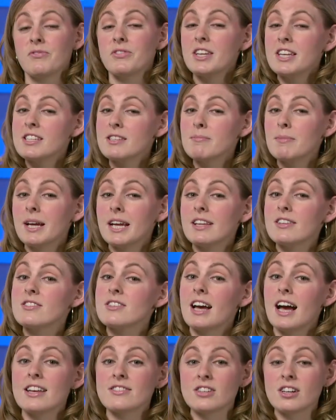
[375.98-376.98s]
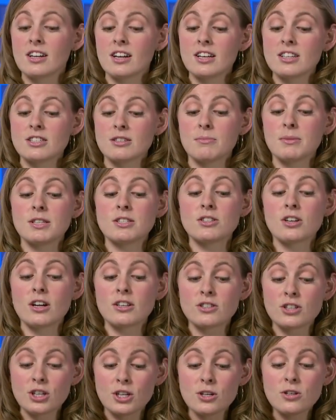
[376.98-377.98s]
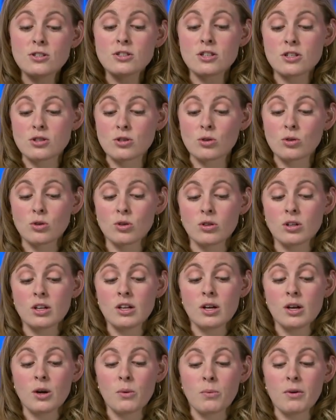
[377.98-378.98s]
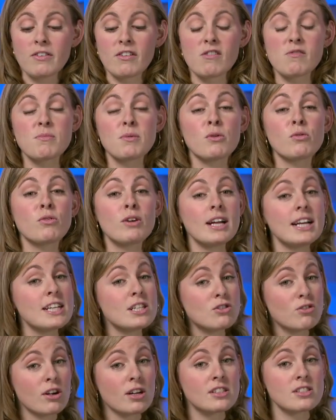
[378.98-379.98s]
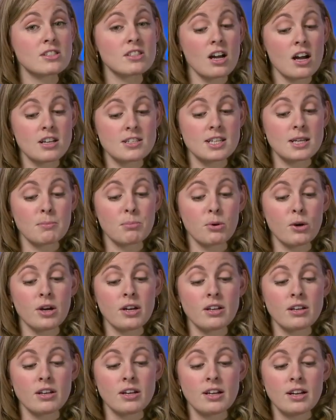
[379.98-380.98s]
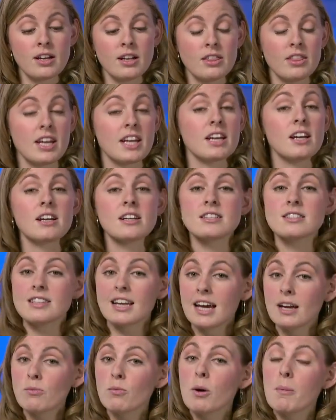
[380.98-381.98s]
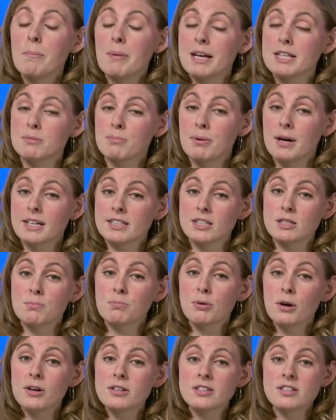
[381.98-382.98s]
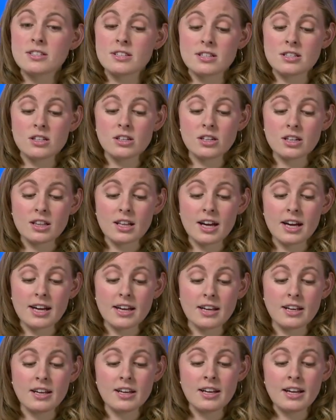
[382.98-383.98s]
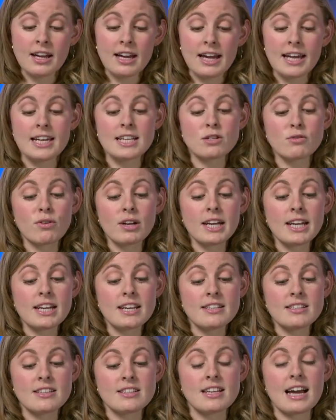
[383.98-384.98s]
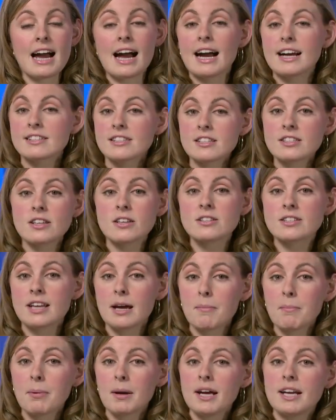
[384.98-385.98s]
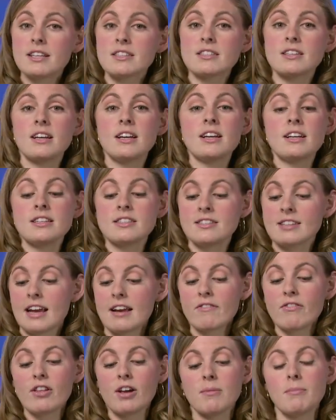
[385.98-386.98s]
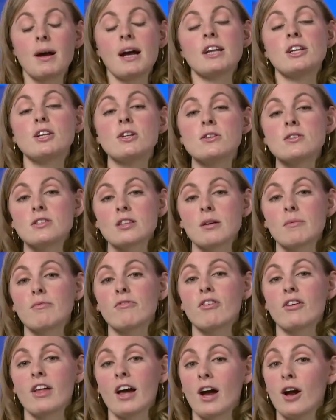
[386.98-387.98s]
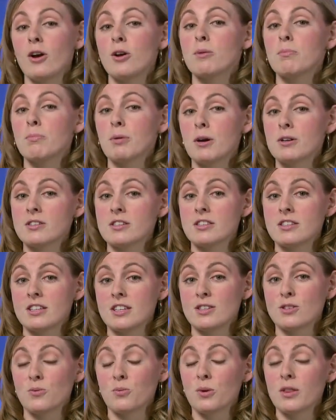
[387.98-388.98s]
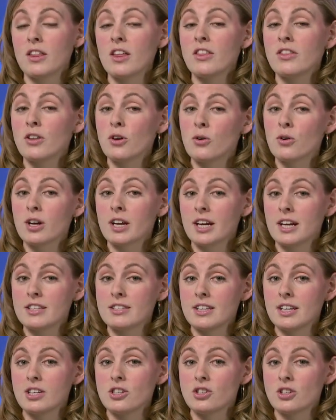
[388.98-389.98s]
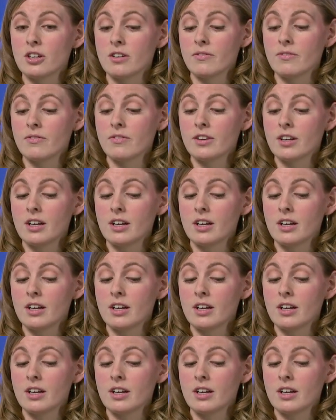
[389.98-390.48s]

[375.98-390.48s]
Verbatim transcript: This means as our customers start to use the tool, we've given them a really strong starting point. They can understand what best practice processes look like, and it's really easy to access those templates, save them, and use them for their own processes within the organization.